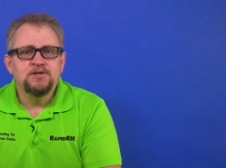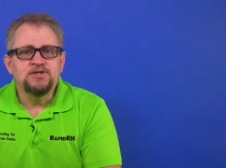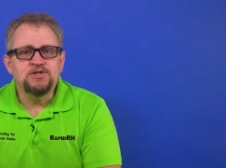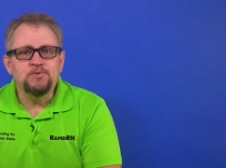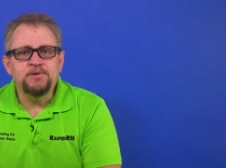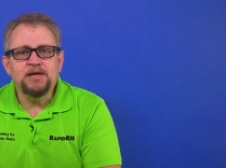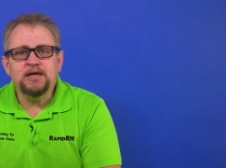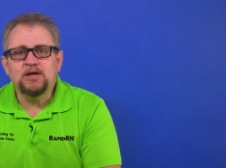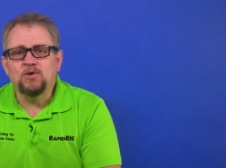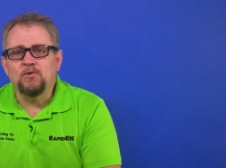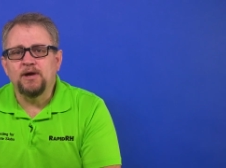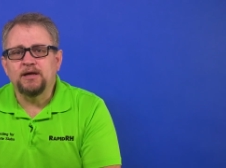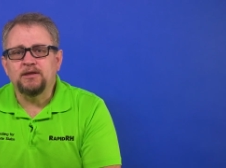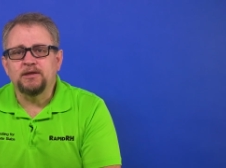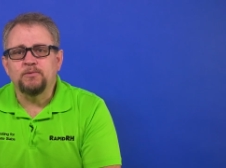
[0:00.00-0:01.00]
Doing it
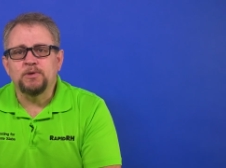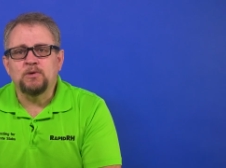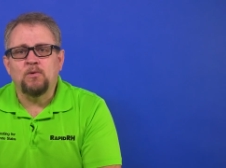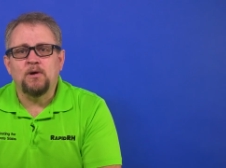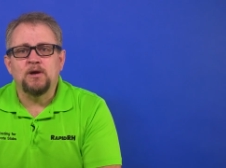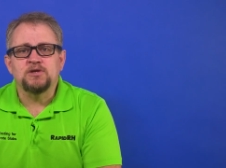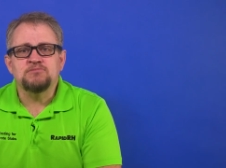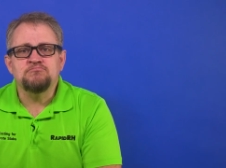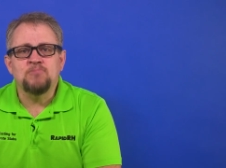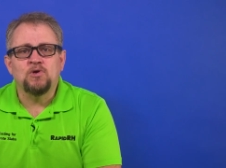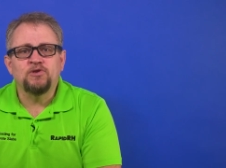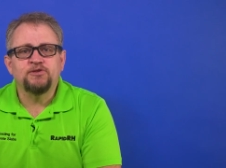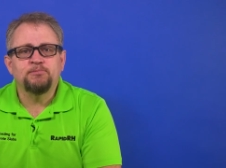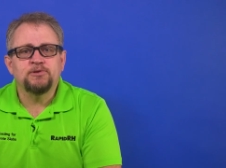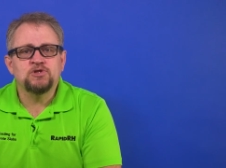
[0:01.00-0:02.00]
correctly requires
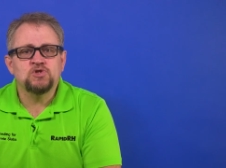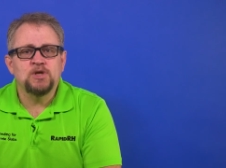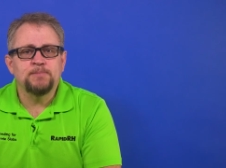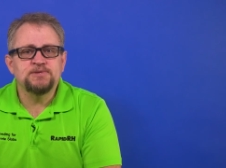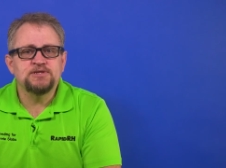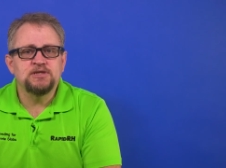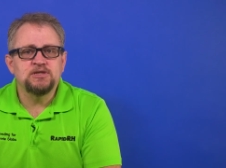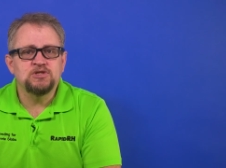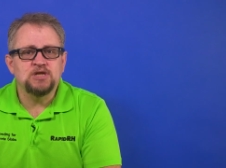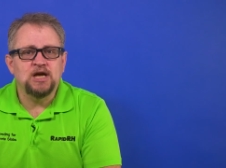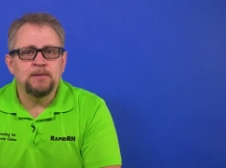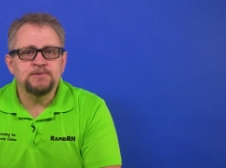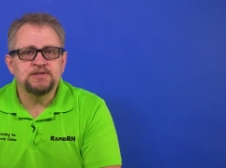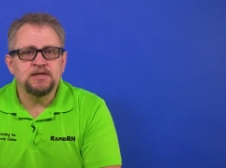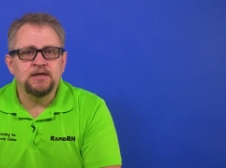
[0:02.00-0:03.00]
multiple trips to the
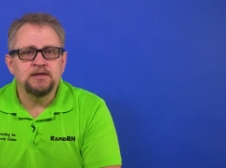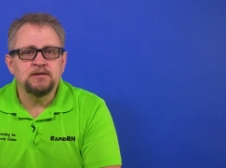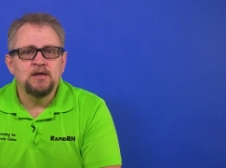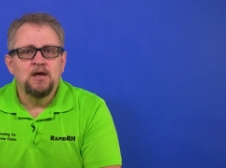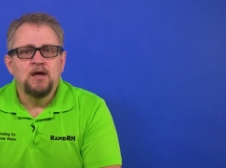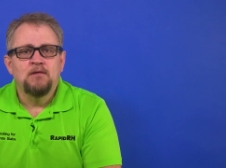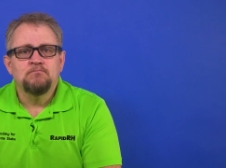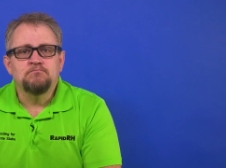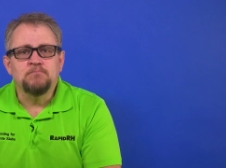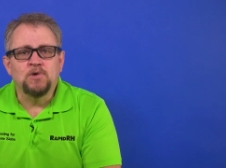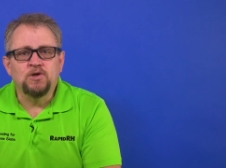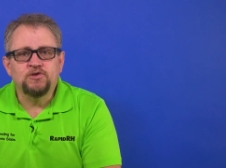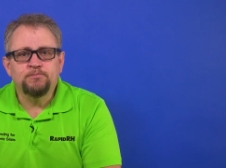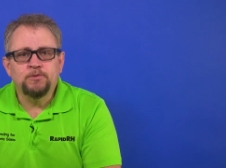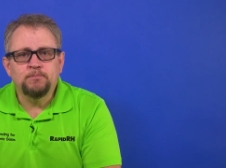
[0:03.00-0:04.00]
job site,
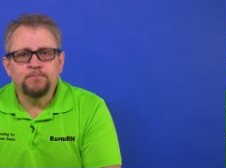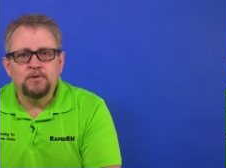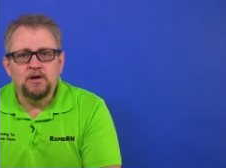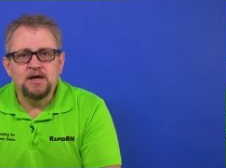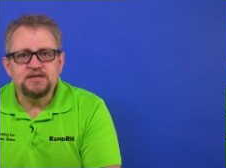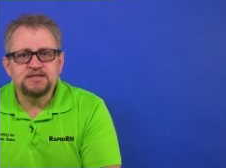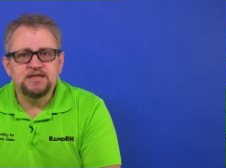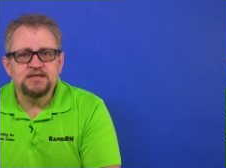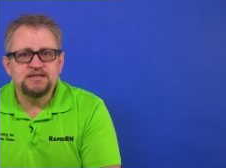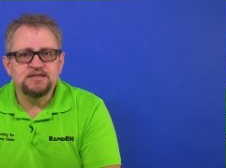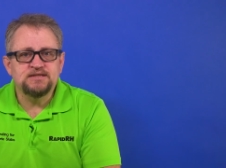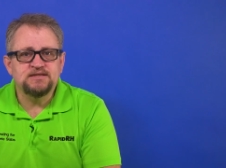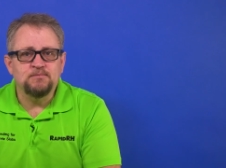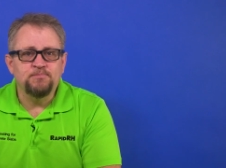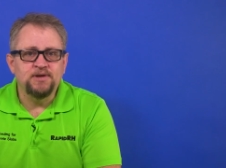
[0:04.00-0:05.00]
multiple
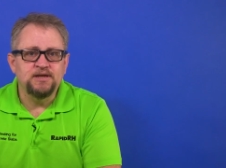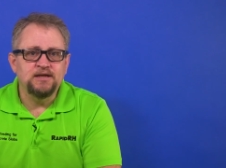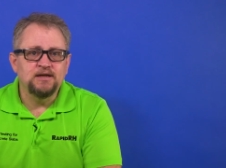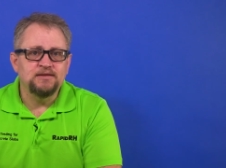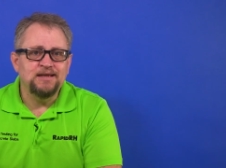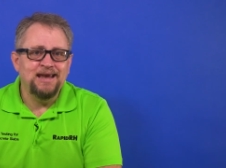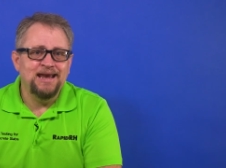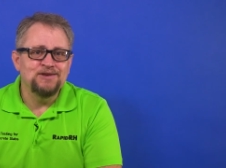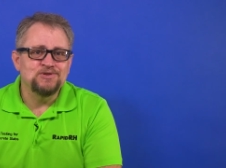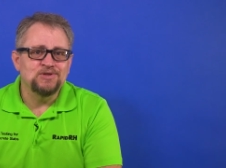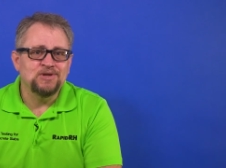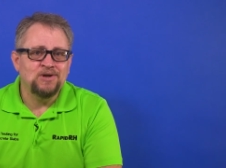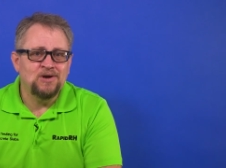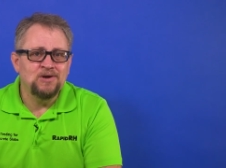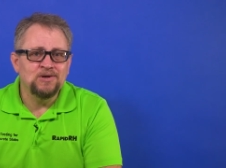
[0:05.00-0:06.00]
processes depending on the age of the
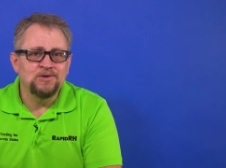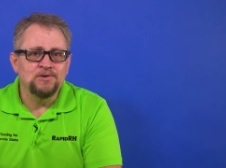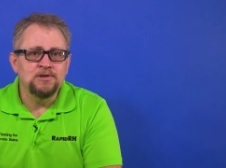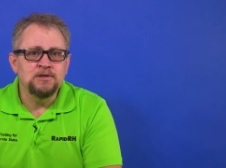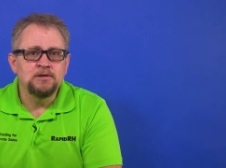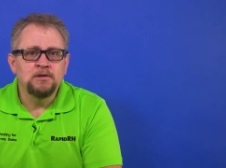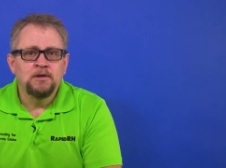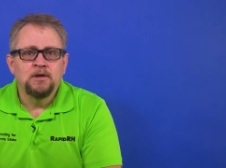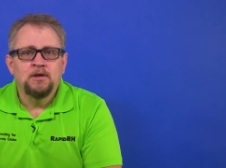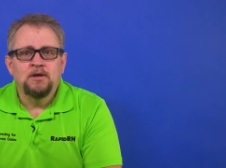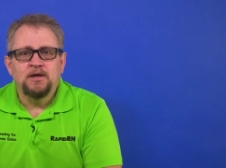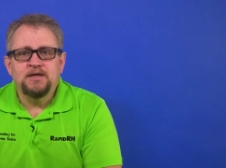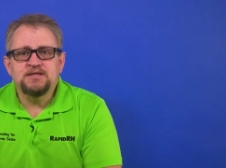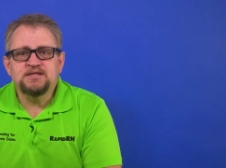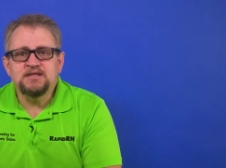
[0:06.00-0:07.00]
concrete,
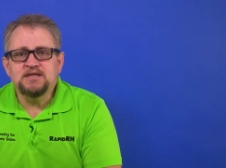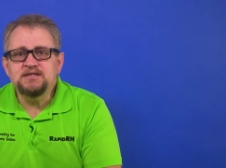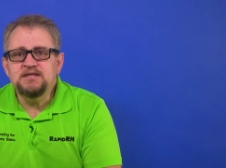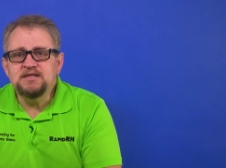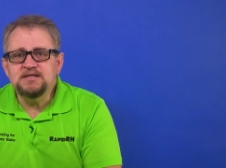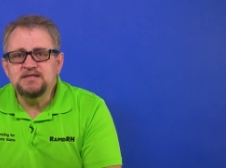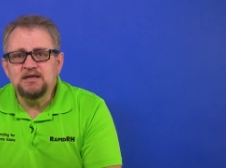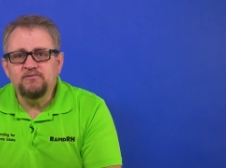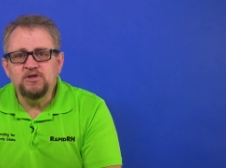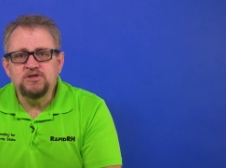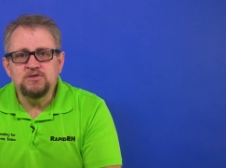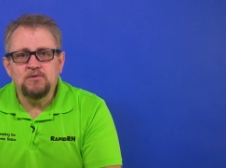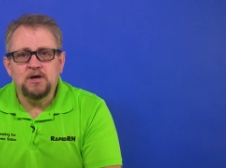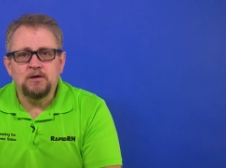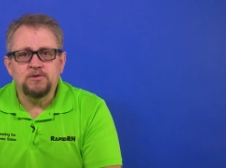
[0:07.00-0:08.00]
and 60 to
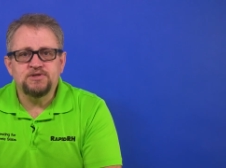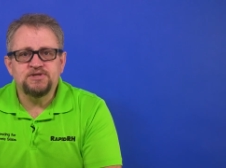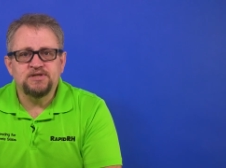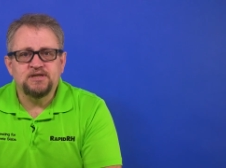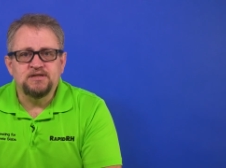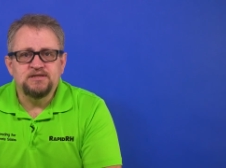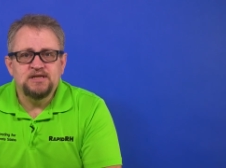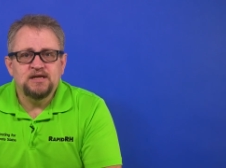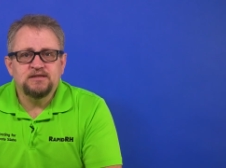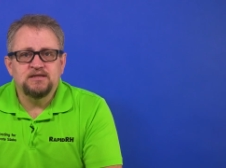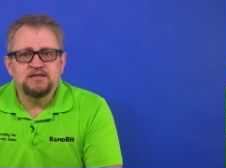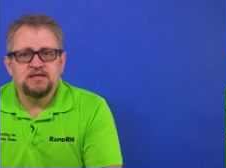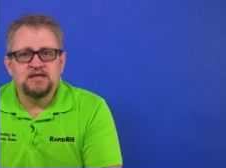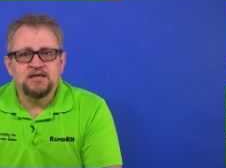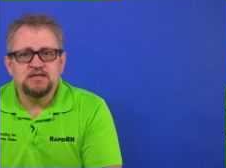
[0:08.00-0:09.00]
72 hours to conduct the
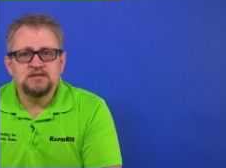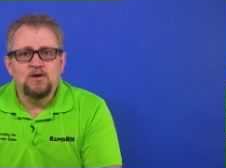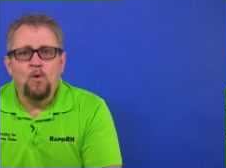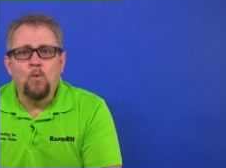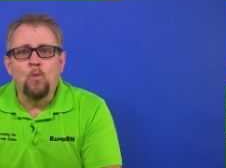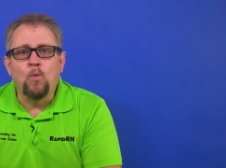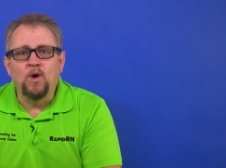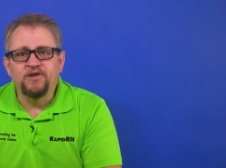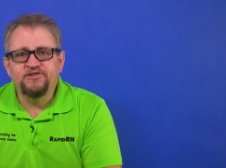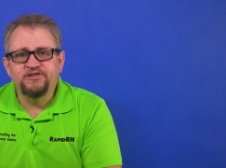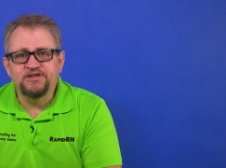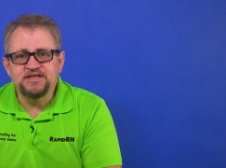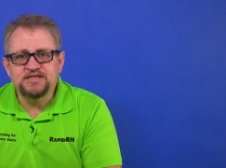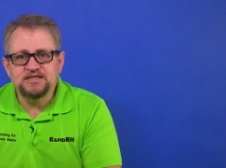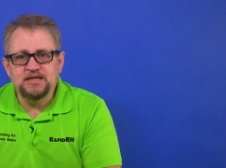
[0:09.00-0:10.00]
test once
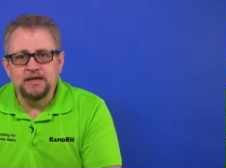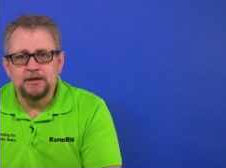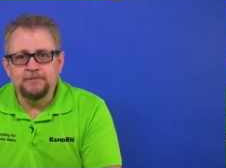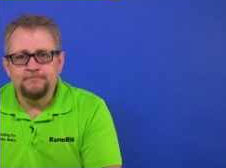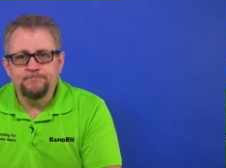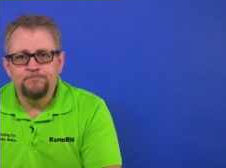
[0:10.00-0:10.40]
it is set